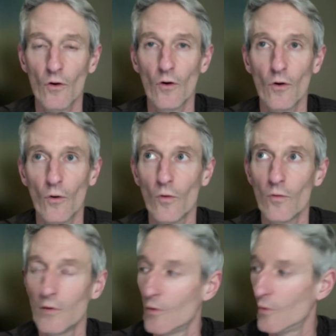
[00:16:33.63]

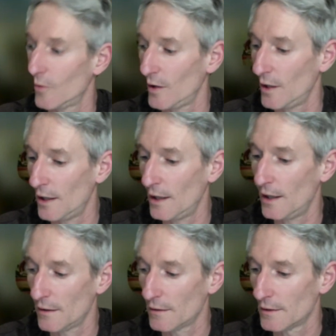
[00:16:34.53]

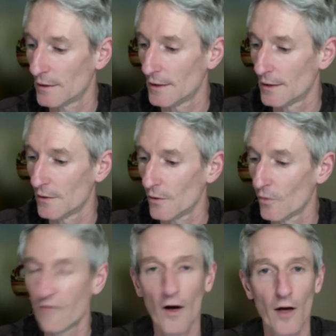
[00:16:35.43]
all
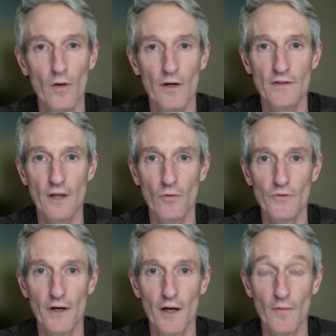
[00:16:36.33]
fireworks the whole
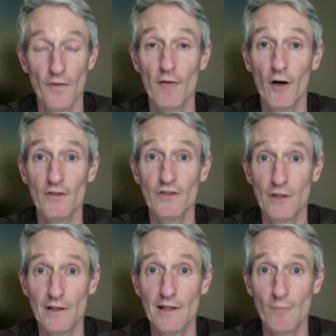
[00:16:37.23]
time. There are
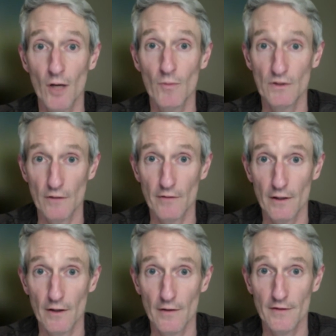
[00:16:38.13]
certainly moments of
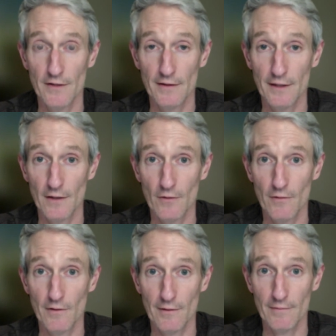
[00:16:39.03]
it, and there's the old,
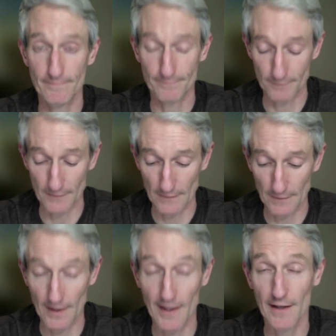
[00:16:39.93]

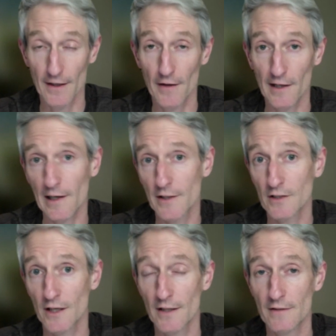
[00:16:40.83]
again, another
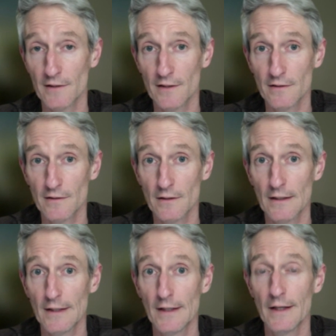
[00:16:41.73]
cliche is
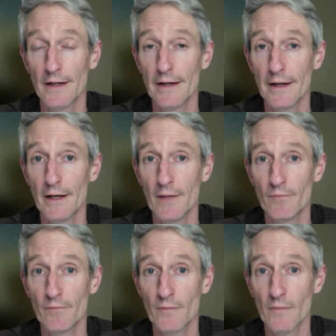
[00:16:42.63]

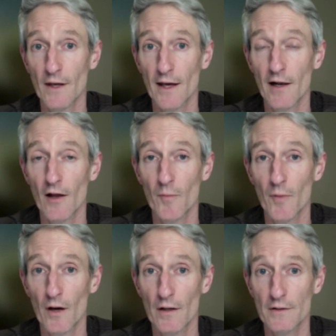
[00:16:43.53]
airline
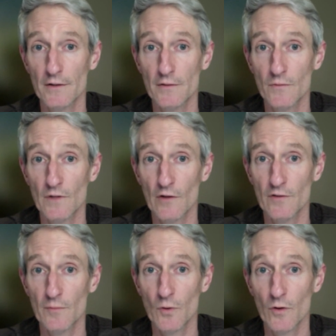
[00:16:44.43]
pilots, lots
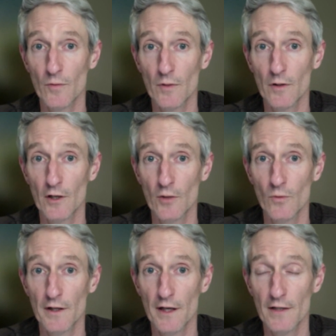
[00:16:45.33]
of boredom
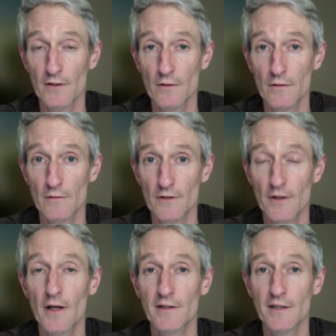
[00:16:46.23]
with occasional, so
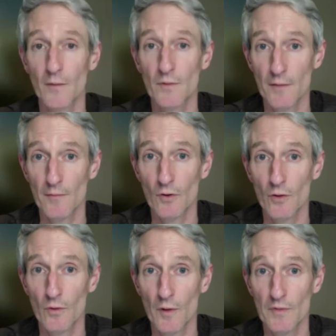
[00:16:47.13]
99% boredom
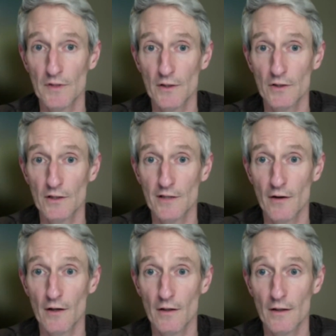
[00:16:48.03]
with 1% sheer terror.